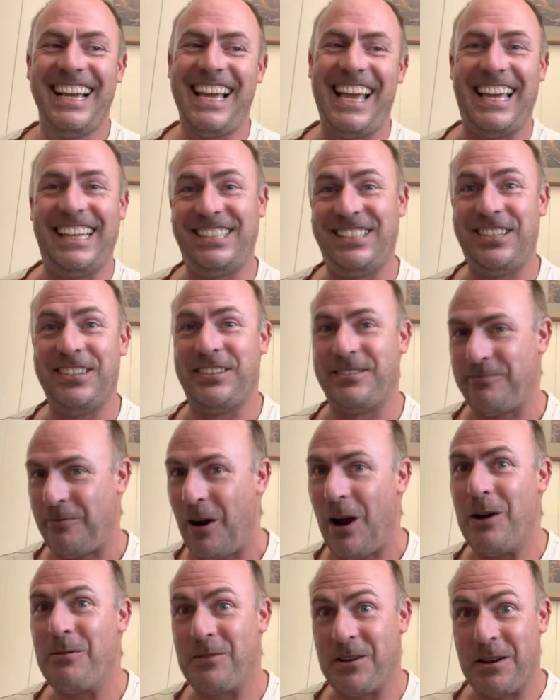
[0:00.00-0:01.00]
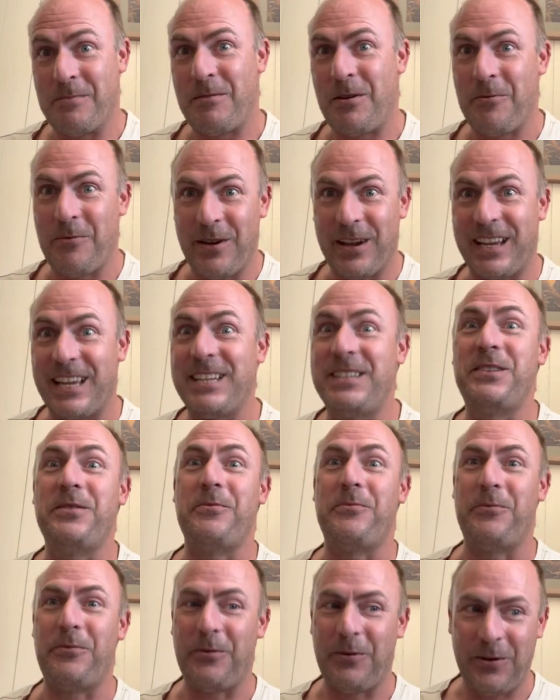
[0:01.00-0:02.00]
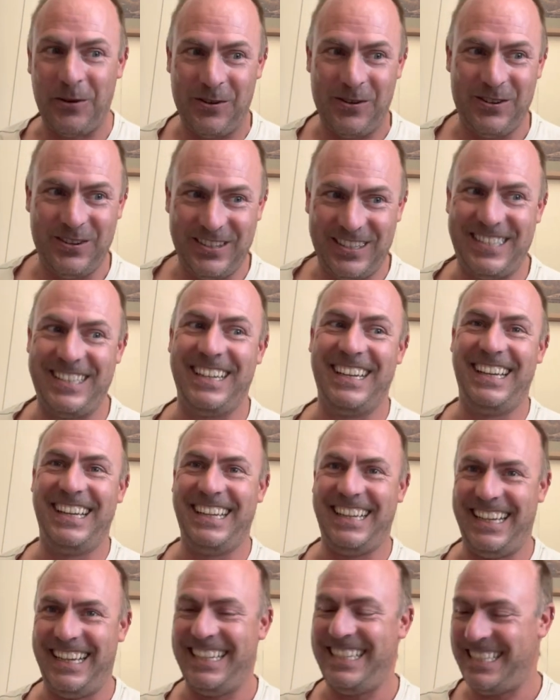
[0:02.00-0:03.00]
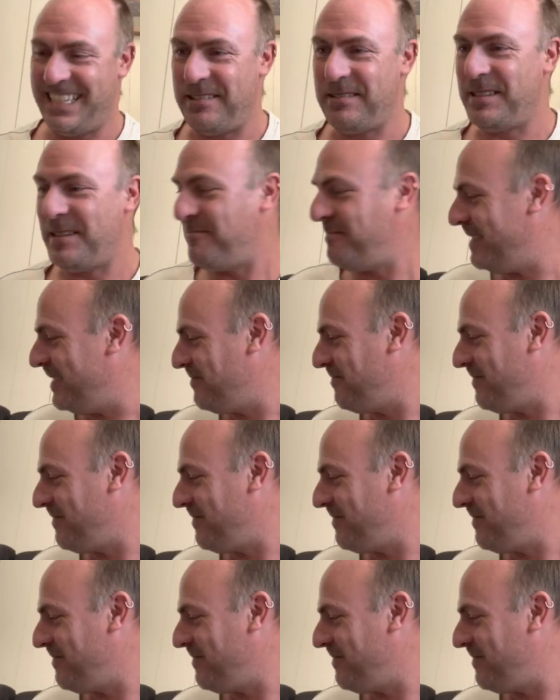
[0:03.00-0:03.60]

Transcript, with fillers: it's just what I'm going to be working towards in September.